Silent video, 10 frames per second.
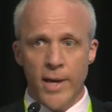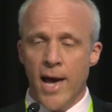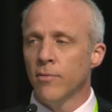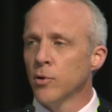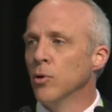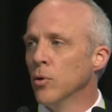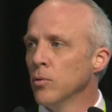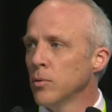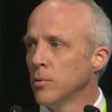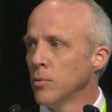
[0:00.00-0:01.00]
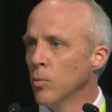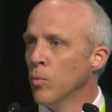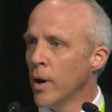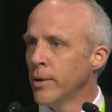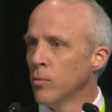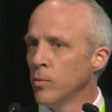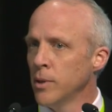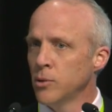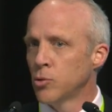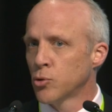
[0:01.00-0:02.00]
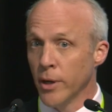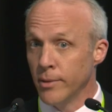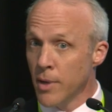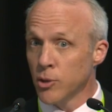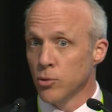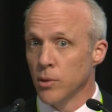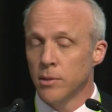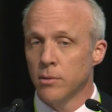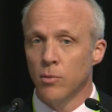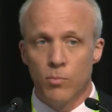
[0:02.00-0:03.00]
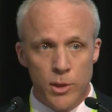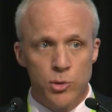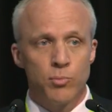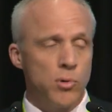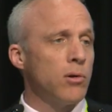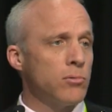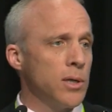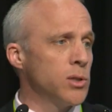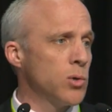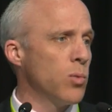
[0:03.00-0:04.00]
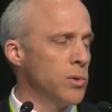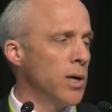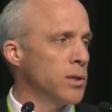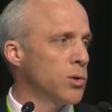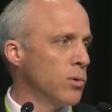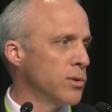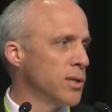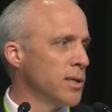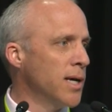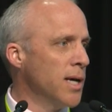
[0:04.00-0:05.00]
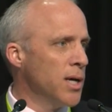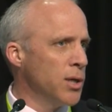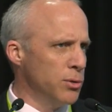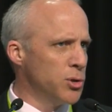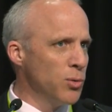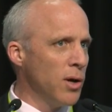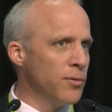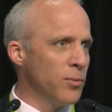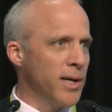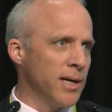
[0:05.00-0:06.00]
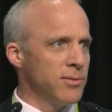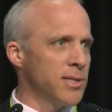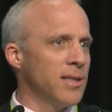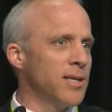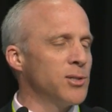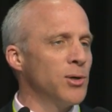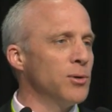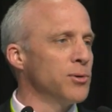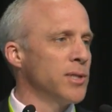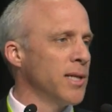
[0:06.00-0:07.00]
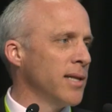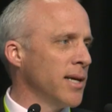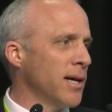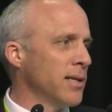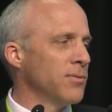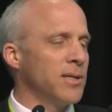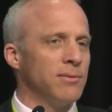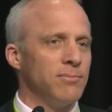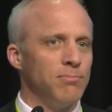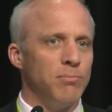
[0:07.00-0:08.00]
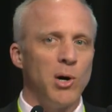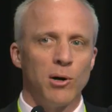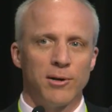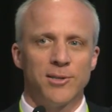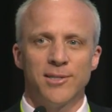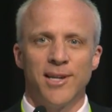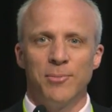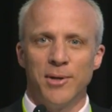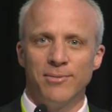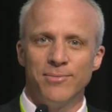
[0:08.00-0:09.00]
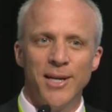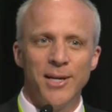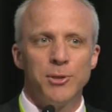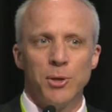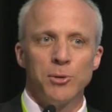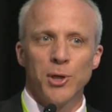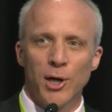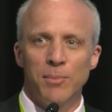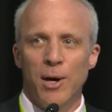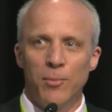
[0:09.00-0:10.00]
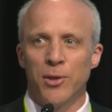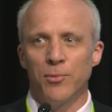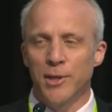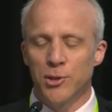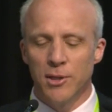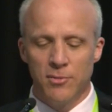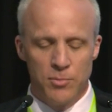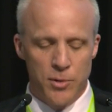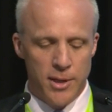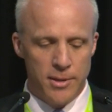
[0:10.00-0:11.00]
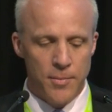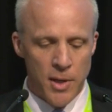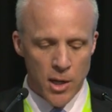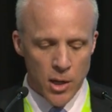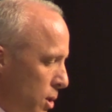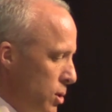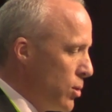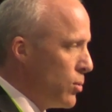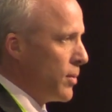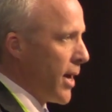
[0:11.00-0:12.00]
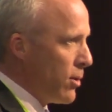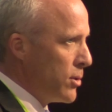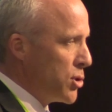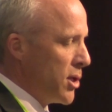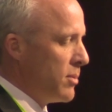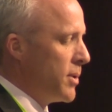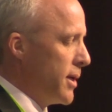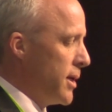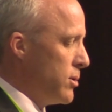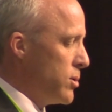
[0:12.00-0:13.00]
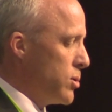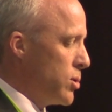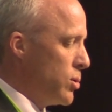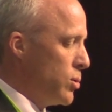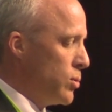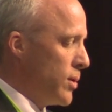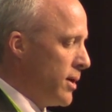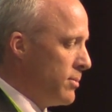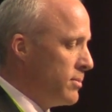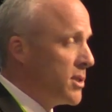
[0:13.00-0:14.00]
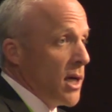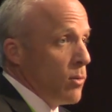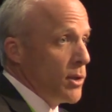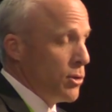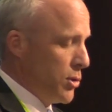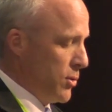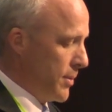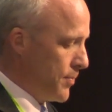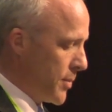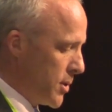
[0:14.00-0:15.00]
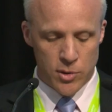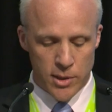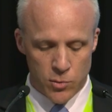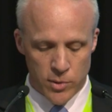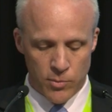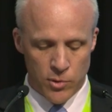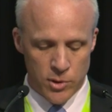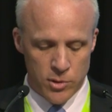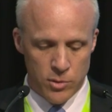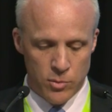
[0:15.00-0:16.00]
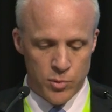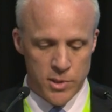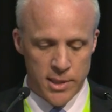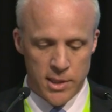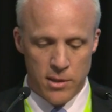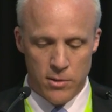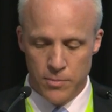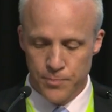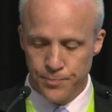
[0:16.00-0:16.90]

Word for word: we have a goal, why don't we try to measure it or measure progress uh, towards it? You know, too often we kind of set these goals and then they kind of get parked and we don't talk about whether we achieve them or not. So our job is to um, see how well you're doing. So that's what I'm going to present here.